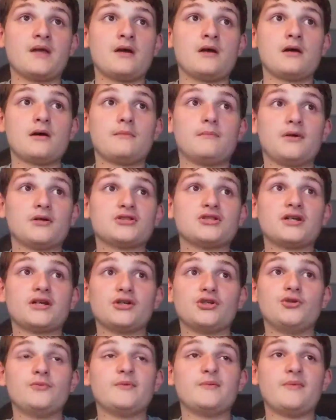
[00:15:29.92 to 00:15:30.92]
much like a
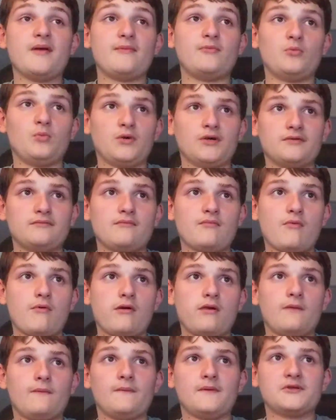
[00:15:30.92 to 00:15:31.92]
human baby would.
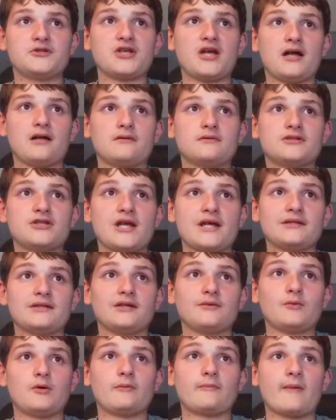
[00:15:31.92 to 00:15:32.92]
The chainling
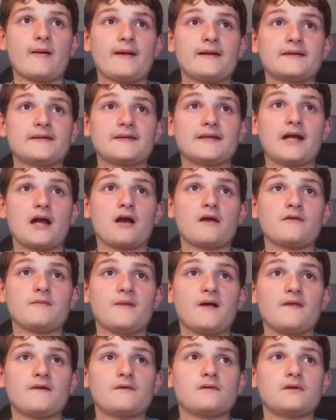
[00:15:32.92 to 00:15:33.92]
will remain in the care of the
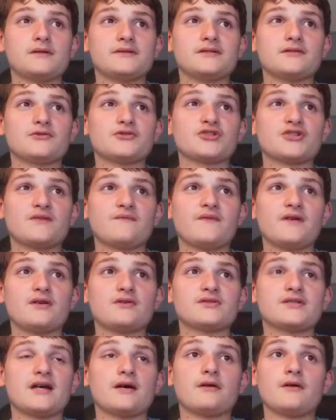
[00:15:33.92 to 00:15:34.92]
mother until she
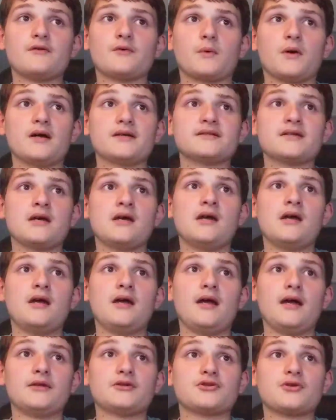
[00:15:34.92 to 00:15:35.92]
figures out otherwise
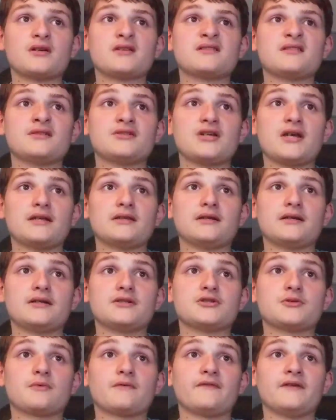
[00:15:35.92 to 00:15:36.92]
and tricks the chainling
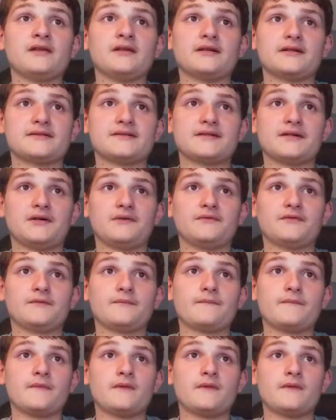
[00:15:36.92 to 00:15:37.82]
into revealing itself.